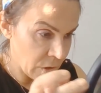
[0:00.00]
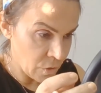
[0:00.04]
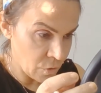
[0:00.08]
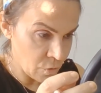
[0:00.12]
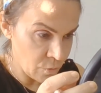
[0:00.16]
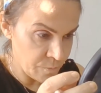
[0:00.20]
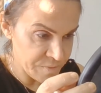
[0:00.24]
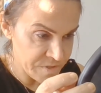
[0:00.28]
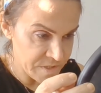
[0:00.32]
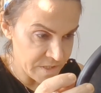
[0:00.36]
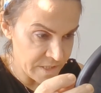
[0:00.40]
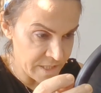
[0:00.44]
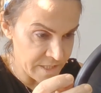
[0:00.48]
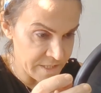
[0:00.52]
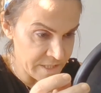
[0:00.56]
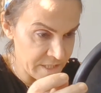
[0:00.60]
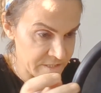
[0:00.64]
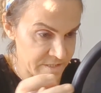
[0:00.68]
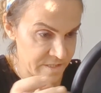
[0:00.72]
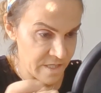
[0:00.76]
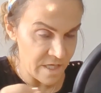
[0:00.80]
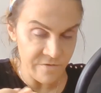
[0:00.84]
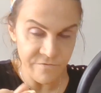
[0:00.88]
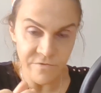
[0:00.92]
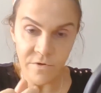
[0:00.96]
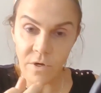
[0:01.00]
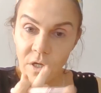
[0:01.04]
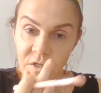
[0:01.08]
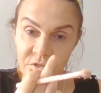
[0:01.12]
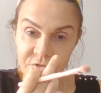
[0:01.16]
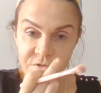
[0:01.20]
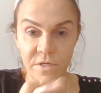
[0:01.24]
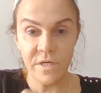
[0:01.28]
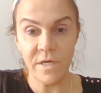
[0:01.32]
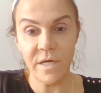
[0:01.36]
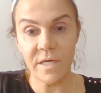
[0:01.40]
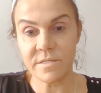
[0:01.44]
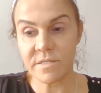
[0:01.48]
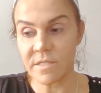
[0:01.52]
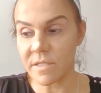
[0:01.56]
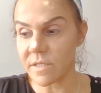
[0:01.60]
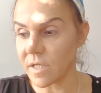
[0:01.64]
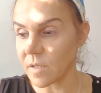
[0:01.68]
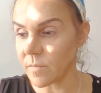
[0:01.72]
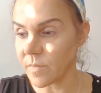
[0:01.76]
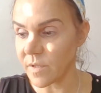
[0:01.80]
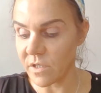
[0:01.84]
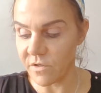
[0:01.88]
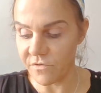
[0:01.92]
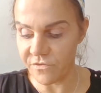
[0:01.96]
Oops, and it does also has a
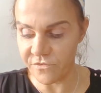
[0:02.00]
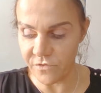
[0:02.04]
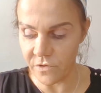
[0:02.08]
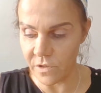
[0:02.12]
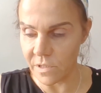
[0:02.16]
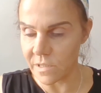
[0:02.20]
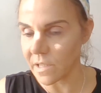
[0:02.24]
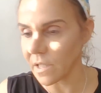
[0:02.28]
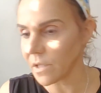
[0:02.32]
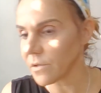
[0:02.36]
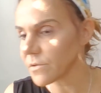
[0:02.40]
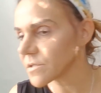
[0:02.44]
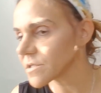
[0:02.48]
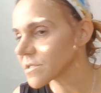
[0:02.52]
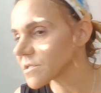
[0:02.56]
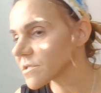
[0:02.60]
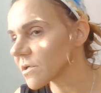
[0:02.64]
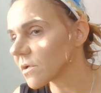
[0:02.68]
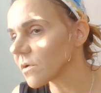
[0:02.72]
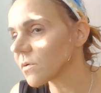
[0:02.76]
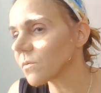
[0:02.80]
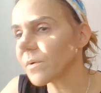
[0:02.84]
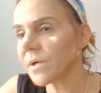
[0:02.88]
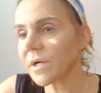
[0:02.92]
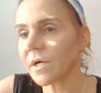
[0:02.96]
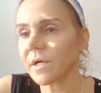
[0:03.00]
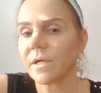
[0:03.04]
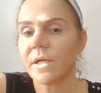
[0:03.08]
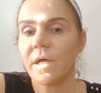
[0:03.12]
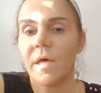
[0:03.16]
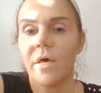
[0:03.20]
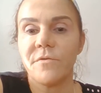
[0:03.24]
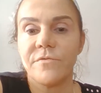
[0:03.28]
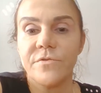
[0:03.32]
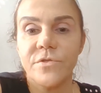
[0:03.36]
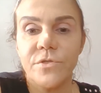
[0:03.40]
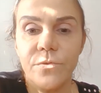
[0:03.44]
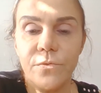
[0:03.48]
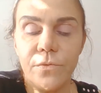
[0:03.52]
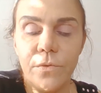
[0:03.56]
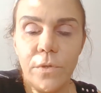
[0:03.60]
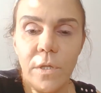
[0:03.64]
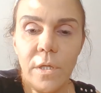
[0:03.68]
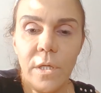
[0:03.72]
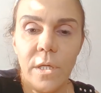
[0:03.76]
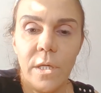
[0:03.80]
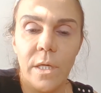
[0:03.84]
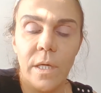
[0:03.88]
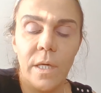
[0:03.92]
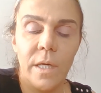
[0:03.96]
little bit of fallout, so we're gonna have to
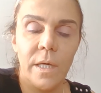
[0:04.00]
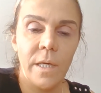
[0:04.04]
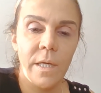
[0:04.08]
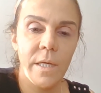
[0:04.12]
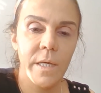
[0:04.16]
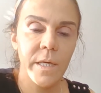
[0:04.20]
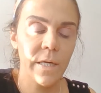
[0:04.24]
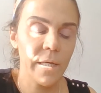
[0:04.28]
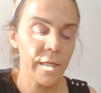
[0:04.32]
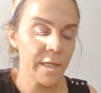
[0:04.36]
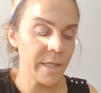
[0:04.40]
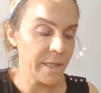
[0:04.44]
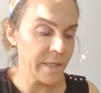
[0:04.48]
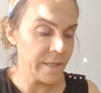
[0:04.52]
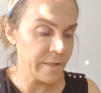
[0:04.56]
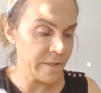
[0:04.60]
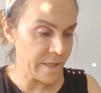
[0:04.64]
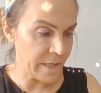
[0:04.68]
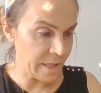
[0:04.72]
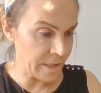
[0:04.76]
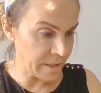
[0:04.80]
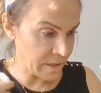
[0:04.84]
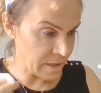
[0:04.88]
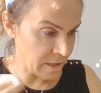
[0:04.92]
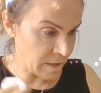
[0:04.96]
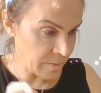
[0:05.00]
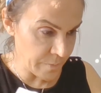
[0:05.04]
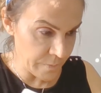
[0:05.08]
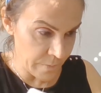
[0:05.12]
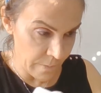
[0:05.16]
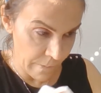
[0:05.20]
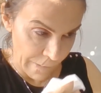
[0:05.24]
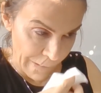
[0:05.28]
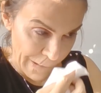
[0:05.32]
clean that up.